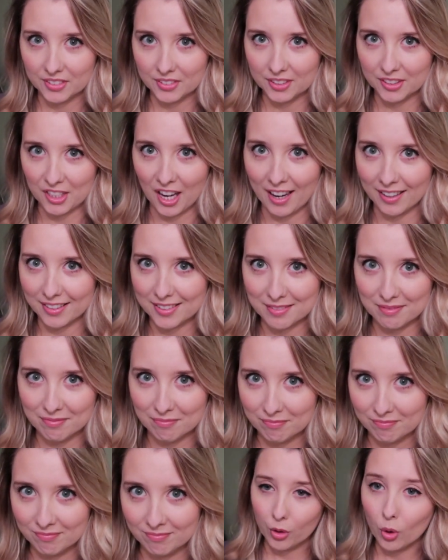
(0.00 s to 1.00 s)
snacks.
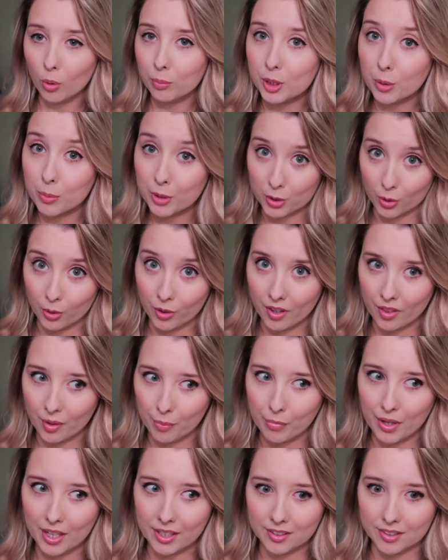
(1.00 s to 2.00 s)
Nobody was onto
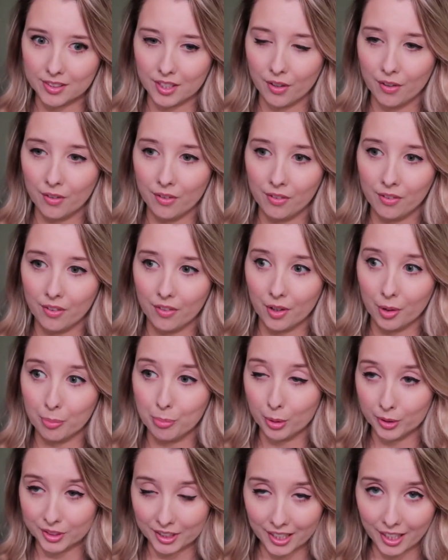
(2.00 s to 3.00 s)
them until their
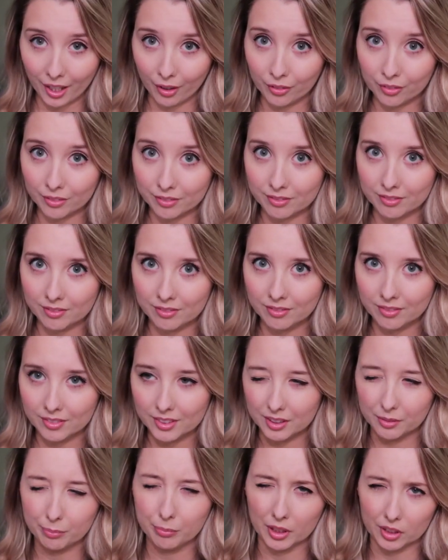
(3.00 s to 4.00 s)
body count,
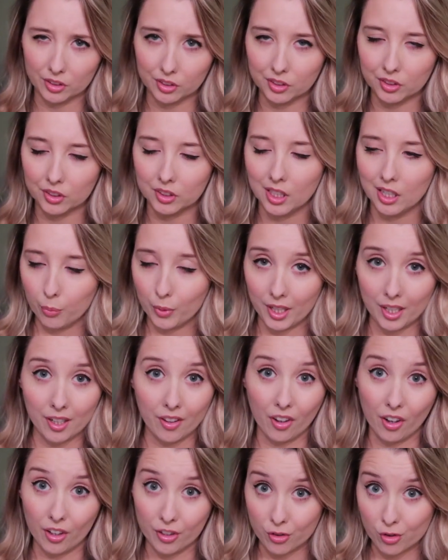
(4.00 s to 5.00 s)
the murders, were into
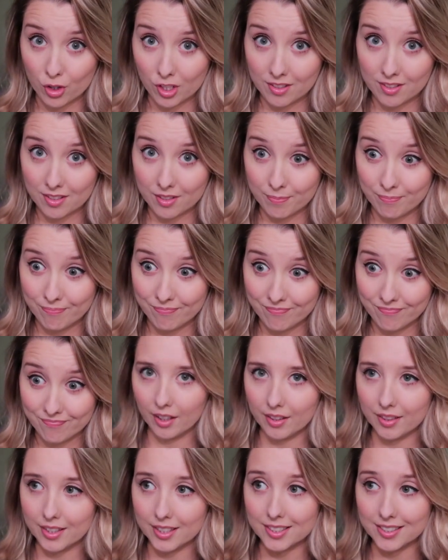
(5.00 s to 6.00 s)
the hundreds.
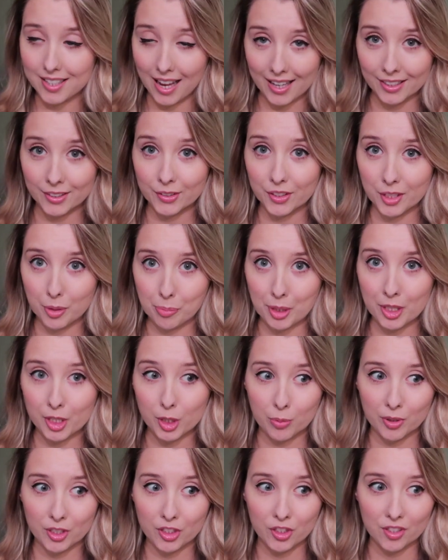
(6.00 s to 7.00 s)
The sand on the
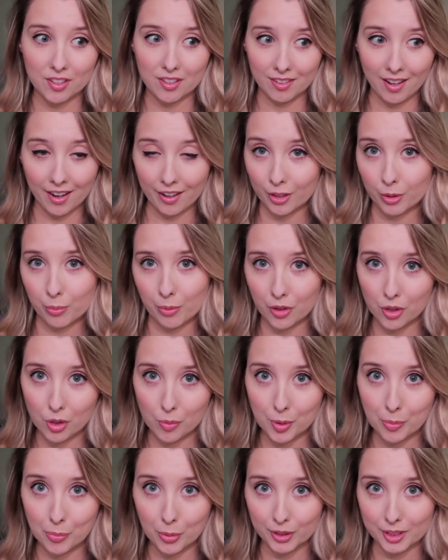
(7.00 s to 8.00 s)
beach was just littered with
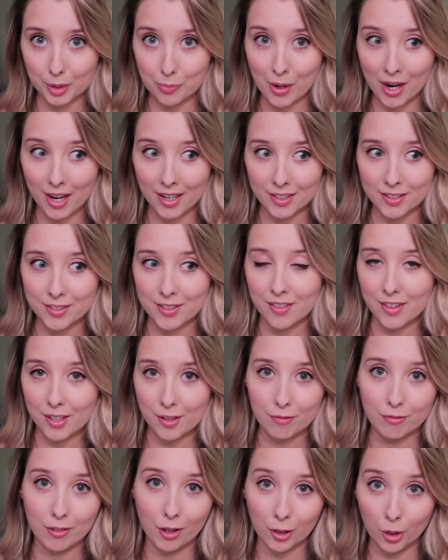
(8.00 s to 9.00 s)
human body parts that they'd
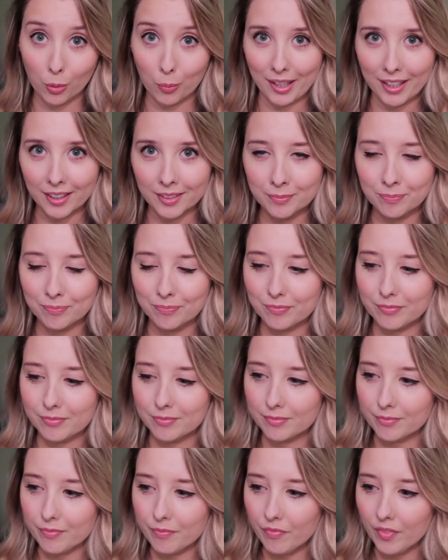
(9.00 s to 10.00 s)
flung away
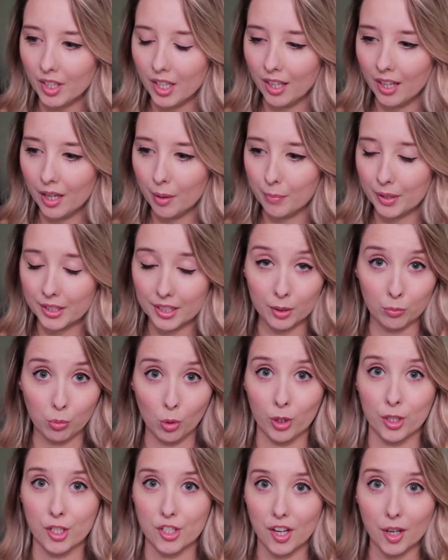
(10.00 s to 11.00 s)
and had
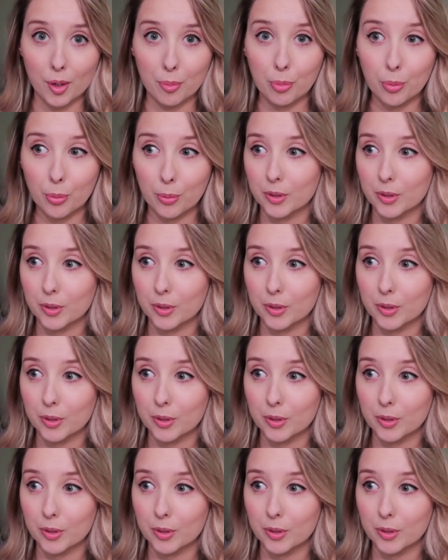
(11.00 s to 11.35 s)
washed up,